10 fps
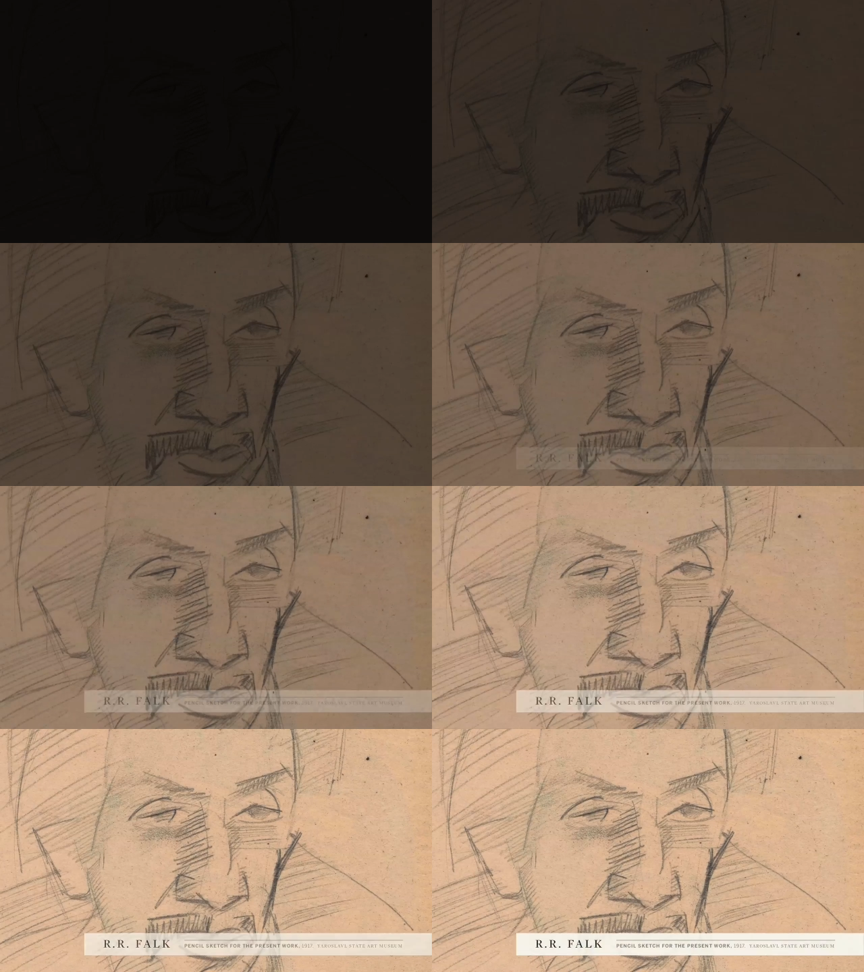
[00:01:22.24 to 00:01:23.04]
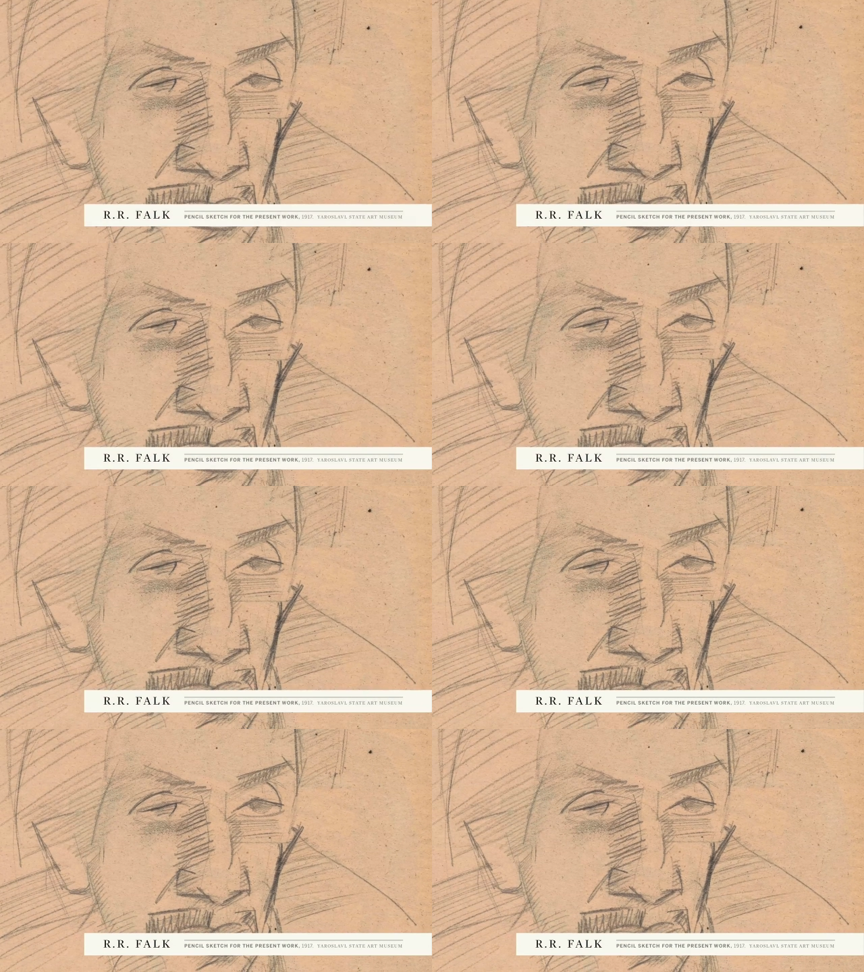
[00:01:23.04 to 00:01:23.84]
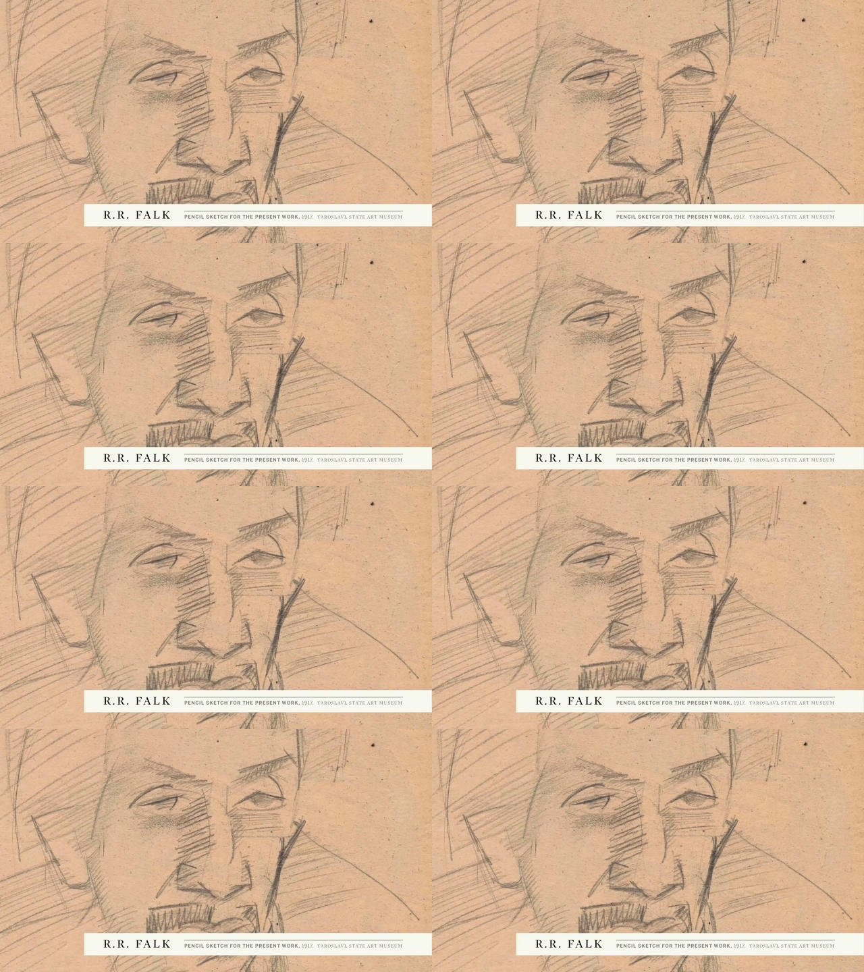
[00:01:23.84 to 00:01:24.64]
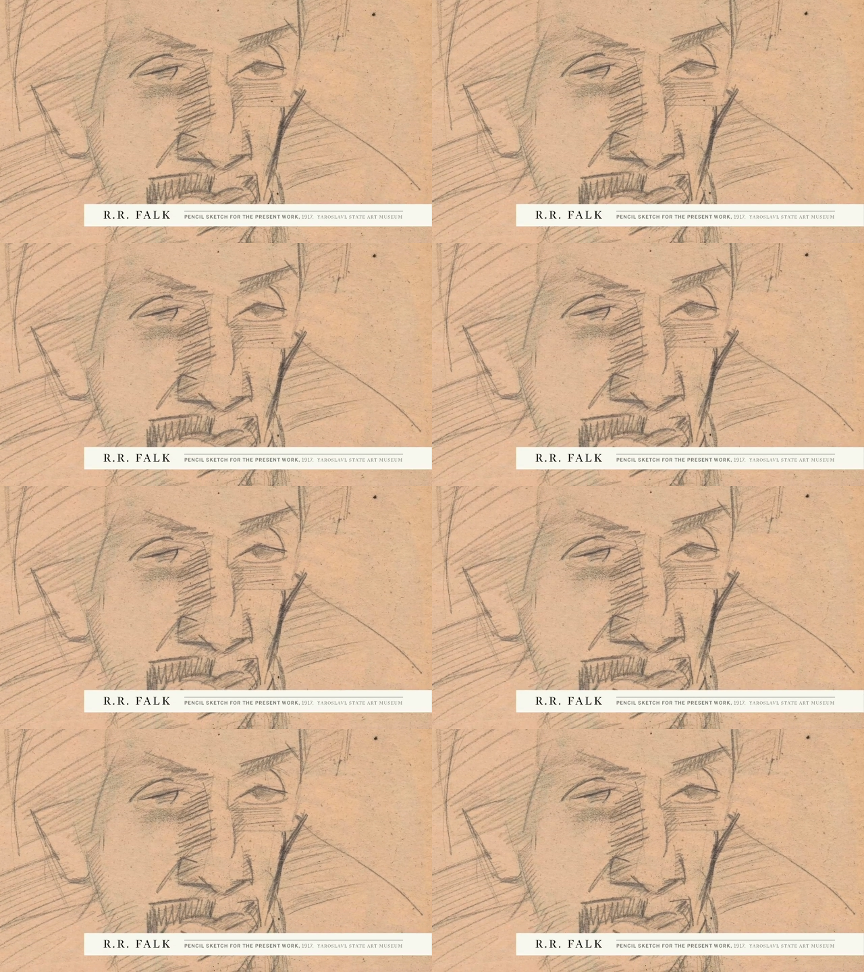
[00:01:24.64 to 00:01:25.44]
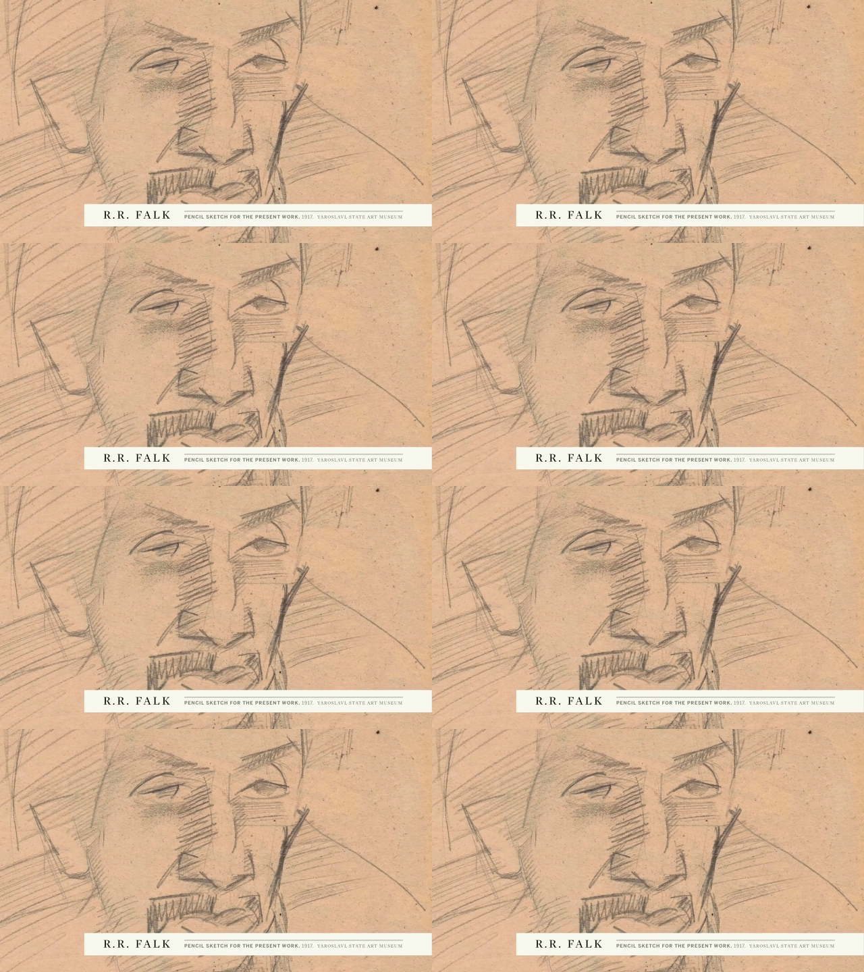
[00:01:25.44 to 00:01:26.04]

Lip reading: No face is visible, so there are no lips to read.